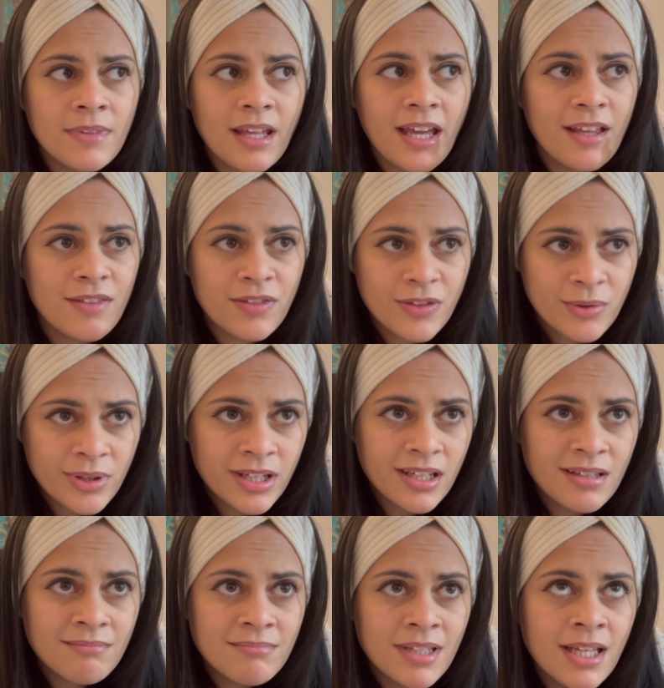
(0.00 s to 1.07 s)
And
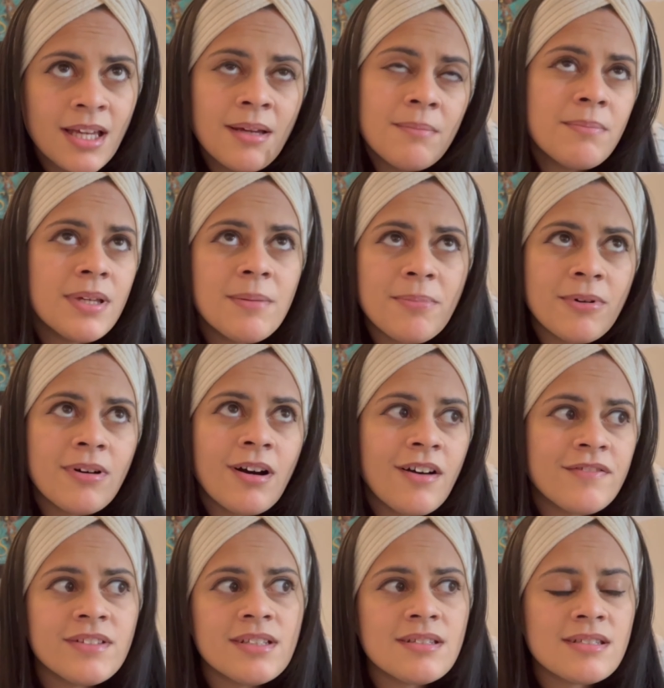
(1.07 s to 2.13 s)
three, people
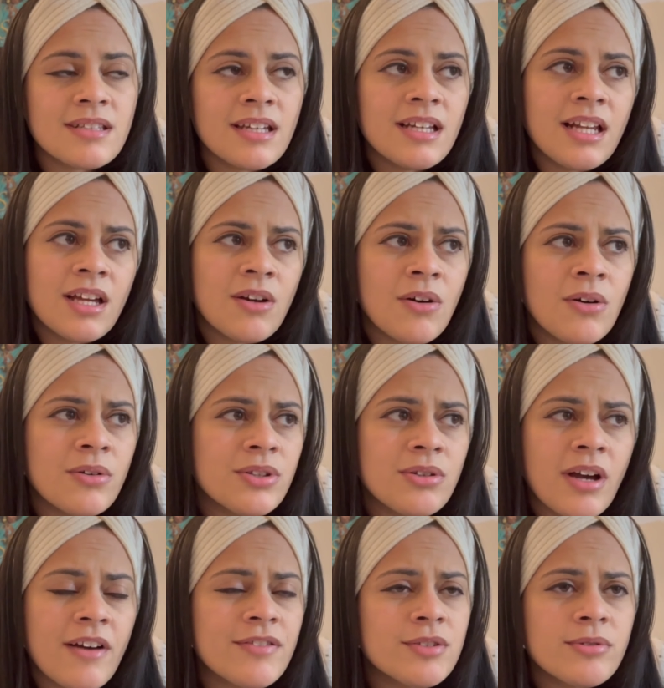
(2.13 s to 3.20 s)
often say like, oh, you
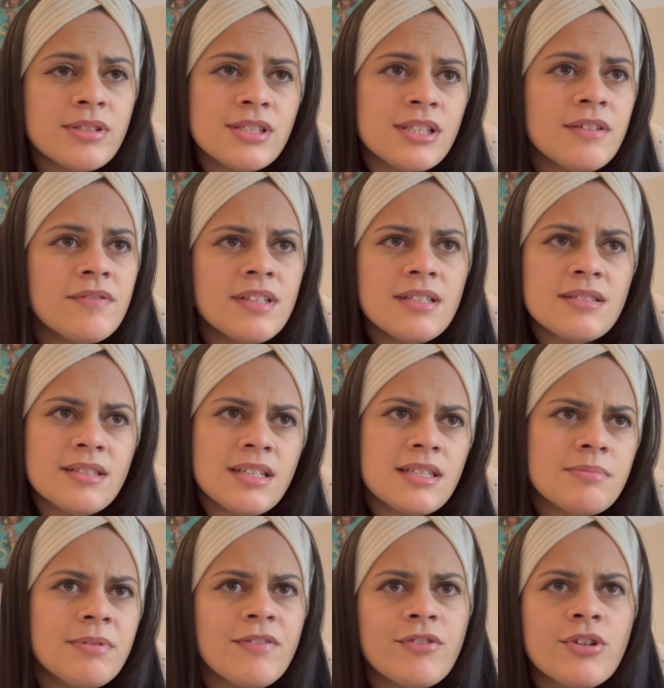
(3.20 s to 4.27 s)
have to achieve these things
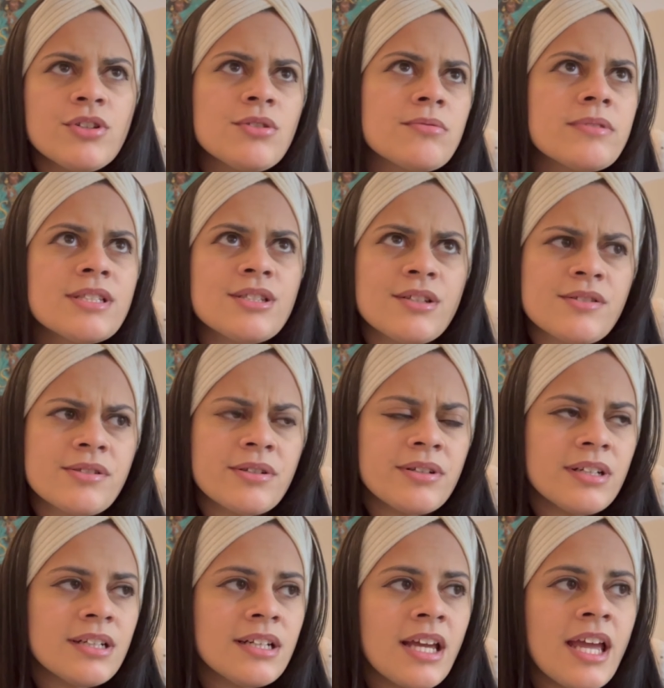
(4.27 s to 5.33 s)
before you reach a
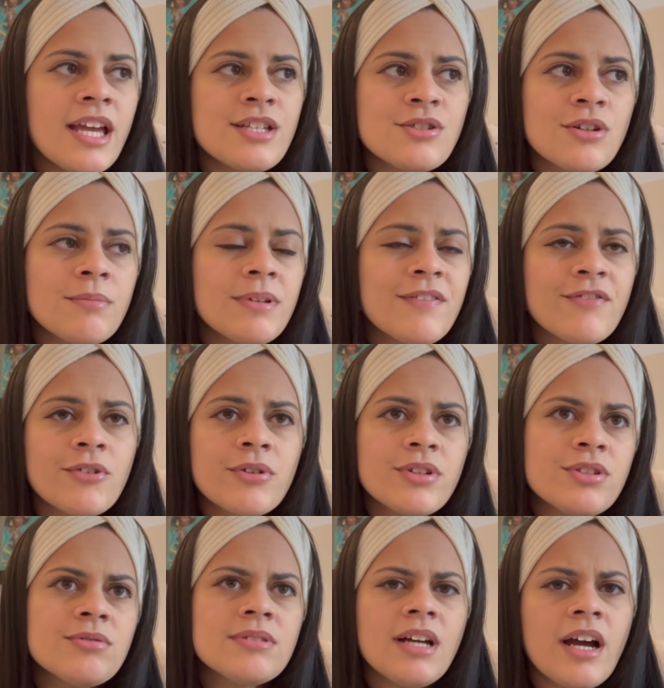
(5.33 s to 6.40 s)
certain age or before
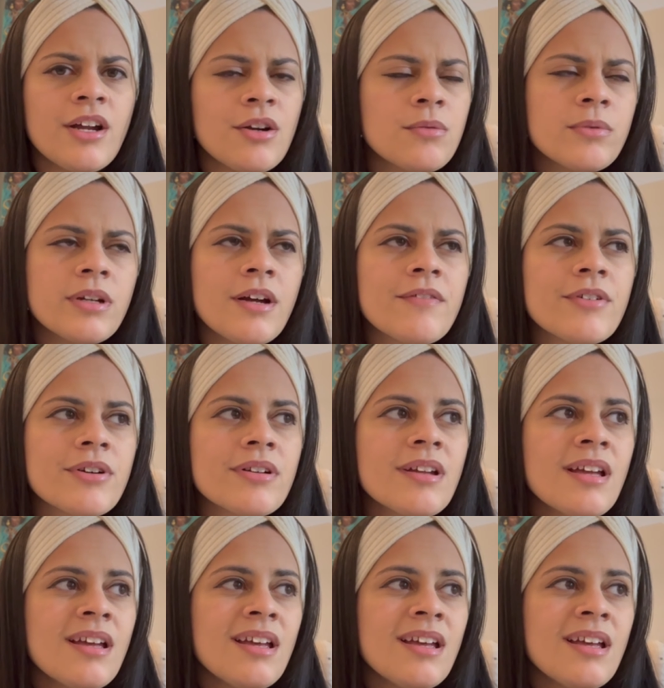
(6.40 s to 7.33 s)
you die or whatever.